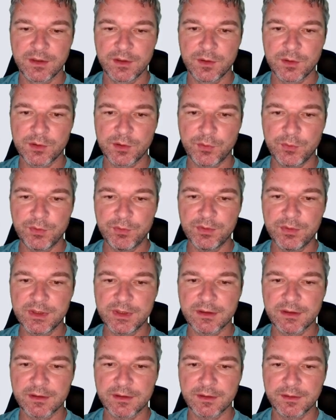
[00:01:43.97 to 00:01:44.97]
So we want
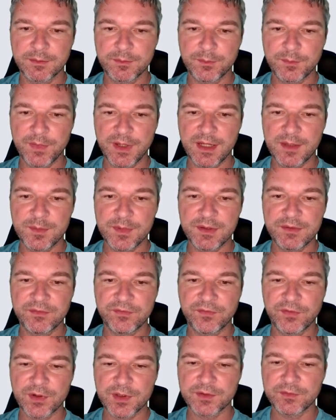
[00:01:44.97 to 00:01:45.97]
to maybe
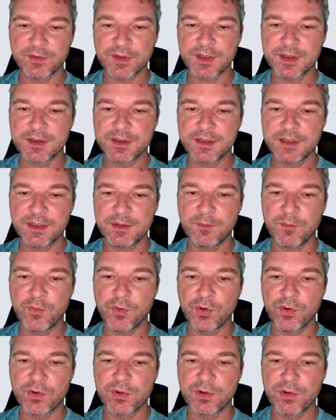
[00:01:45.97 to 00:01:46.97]
first of all see
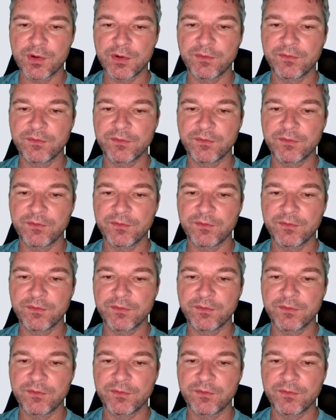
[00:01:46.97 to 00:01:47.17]
more